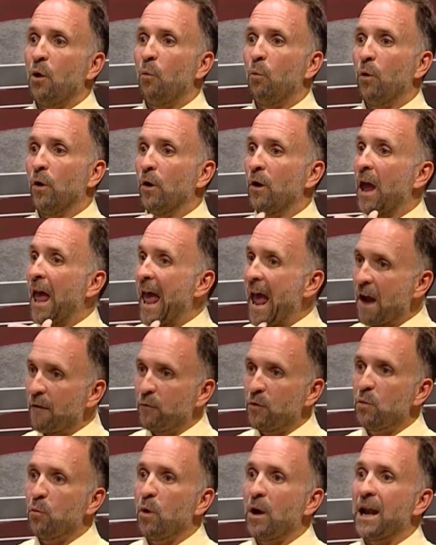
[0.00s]
where
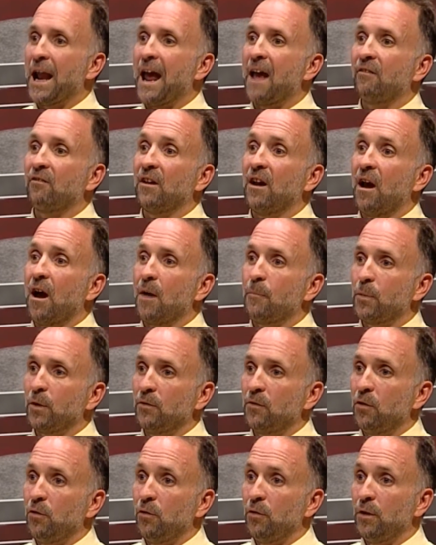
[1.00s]
everyone has an
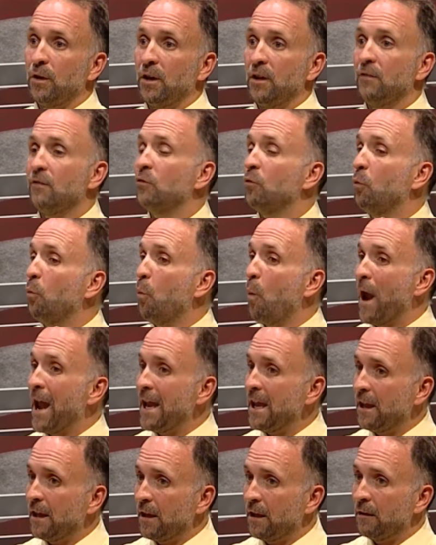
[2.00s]
opportunity to
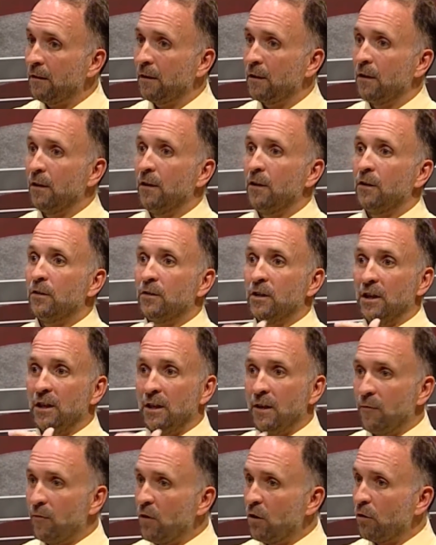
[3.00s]
weigh in, to
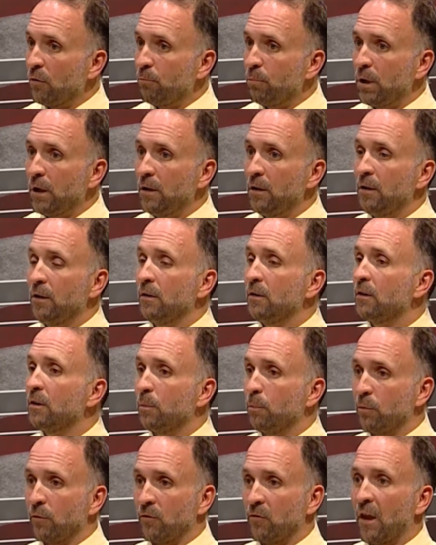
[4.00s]
give their opinion, to
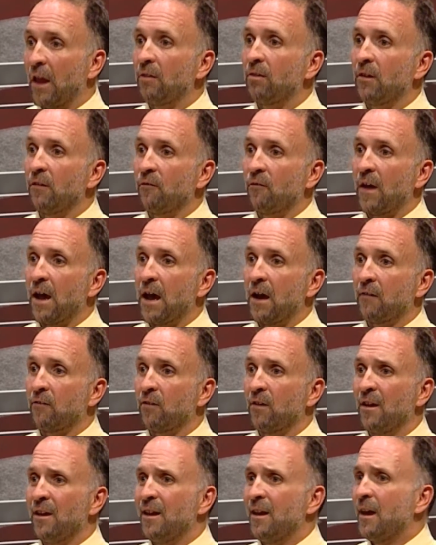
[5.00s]
present the
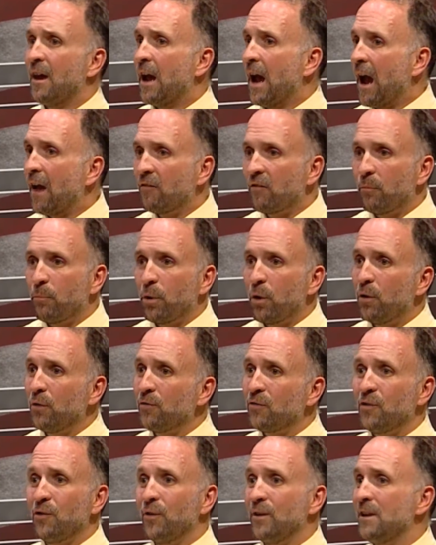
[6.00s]
facts, as
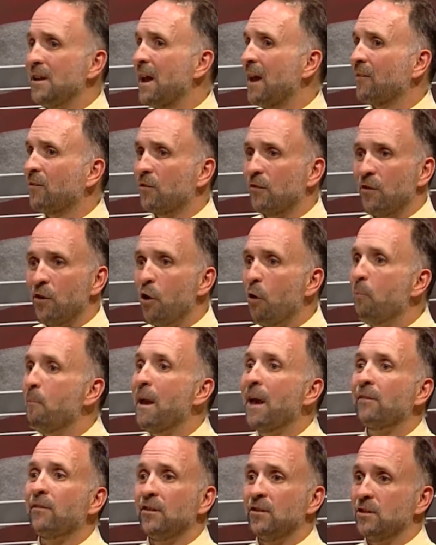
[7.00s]
opposed to a yes or no
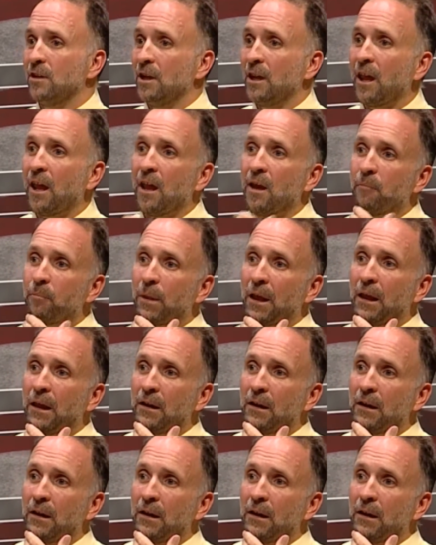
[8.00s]
messaging campaign.